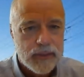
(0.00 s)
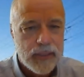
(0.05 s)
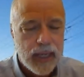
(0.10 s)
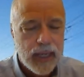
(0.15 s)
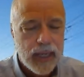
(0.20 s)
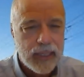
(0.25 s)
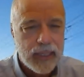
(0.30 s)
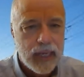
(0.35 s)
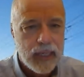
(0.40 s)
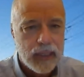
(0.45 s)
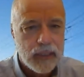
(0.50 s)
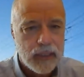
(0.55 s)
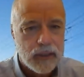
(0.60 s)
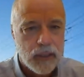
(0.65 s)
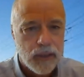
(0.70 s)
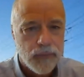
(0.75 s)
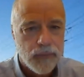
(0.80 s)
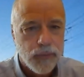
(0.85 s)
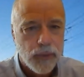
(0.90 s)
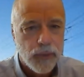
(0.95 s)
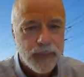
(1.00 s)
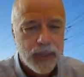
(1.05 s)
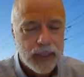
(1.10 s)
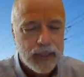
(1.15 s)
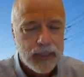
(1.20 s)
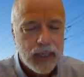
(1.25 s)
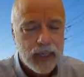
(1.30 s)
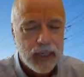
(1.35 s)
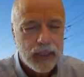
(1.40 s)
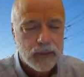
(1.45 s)
from
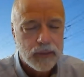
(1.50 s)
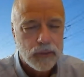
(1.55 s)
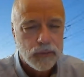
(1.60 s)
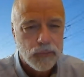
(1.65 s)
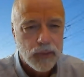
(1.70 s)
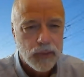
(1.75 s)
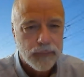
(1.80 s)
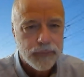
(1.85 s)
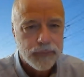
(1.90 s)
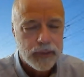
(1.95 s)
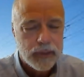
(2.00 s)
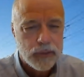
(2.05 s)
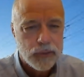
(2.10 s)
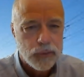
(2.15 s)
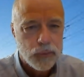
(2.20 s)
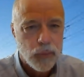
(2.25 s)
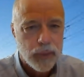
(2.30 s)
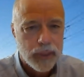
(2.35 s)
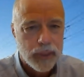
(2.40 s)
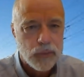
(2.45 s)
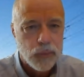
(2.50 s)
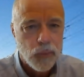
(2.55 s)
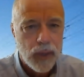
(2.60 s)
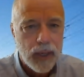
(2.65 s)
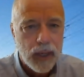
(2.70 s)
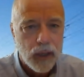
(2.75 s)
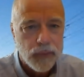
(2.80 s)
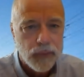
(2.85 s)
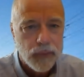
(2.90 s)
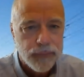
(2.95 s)
98 to roughly
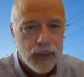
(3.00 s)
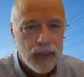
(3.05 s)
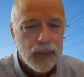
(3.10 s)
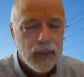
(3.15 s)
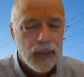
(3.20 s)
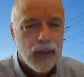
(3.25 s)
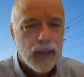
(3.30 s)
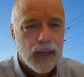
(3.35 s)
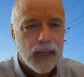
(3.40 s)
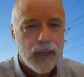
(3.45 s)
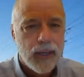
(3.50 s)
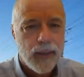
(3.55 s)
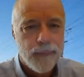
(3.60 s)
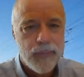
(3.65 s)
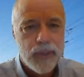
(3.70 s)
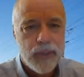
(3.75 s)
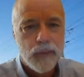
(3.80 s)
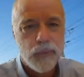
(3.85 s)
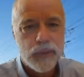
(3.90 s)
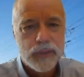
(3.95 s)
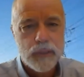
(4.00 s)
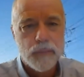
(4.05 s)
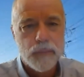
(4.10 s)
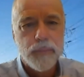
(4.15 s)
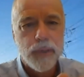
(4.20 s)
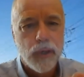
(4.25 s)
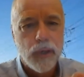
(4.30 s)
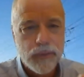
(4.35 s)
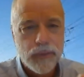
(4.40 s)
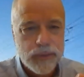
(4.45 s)
2012. It was
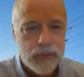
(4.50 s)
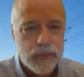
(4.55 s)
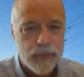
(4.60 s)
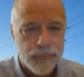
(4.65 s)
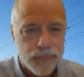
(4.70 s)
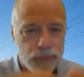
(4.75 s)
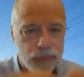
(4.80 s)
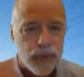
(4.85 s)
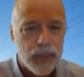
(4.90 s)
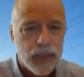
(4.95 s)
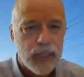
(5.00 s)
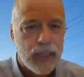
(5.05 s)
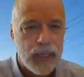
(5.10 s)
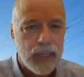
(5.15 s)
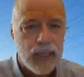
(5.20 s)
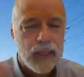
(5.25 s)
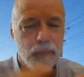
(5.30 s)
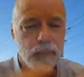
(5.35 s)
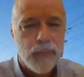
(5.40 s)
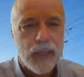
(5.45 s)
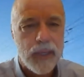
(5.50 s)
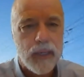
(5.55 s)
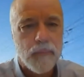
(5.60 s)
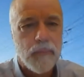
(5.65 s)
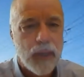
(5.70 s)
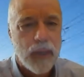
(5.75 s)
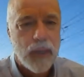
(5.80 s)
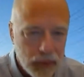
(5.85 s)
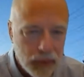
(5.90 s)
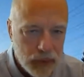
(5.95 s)
composed of 3 independent
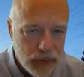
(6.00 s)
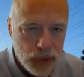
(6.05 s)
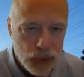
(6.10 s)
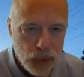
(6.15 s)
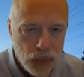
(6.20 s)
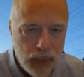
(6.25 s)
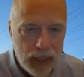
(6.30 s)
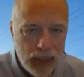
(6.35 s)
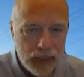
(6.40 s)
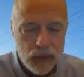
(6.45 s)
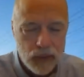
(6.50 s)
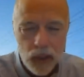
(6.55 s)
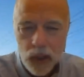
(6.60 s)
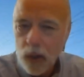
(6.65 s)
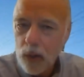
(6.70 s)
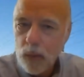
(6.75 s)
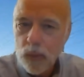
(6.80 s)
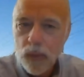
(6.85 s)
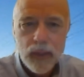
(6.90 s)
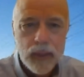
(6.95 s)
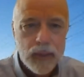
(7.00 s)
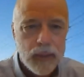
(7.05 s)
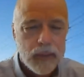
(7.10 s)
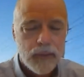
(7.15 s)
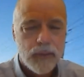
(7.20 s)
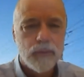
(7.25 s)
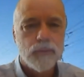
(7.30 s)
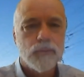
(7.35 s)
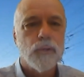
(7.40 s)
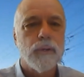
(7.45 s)
members who had no
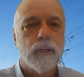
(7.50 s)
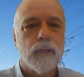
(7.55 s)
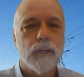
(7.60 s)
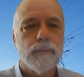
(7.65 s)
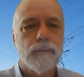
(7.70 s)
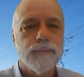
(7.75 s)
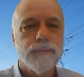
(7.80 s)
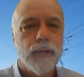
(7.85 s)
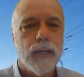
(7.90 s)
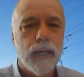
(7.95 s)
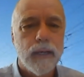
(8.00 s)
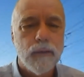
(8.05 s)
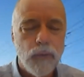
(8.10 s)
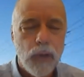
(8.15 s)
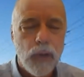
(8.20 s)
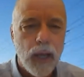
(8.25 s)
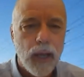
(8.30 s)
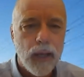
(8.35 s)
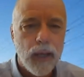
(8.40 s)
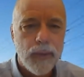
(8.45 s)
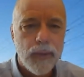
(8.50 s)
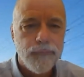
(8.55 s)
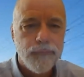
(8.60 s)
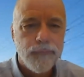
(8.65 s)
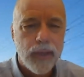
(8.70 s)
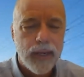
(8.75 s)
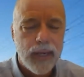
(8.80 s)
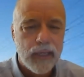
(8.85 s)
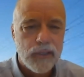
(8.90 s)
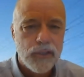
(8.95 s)
sort of
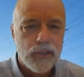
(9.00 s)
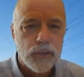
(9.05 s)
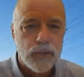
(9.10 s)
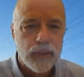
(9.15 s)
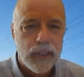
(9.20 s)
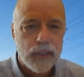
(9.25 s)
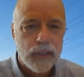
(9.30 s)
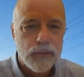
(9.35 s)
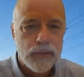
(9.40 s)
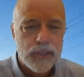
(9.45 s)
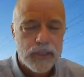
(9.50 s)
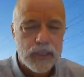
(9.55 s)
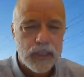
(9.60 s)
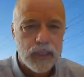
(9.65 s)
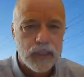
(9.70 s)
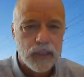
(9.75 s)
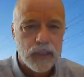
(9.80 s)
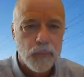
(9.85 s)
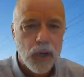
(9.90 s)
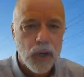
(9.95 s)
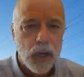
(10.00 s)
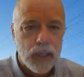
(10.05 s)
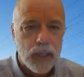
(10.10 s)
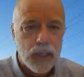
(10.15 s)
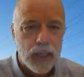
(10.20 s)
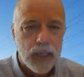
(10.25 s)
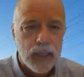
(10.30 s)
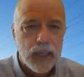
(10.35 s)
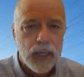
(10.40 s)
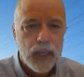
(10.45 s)
financial interest in the
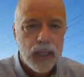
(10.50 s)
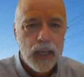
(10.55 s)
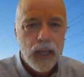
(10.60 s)
market.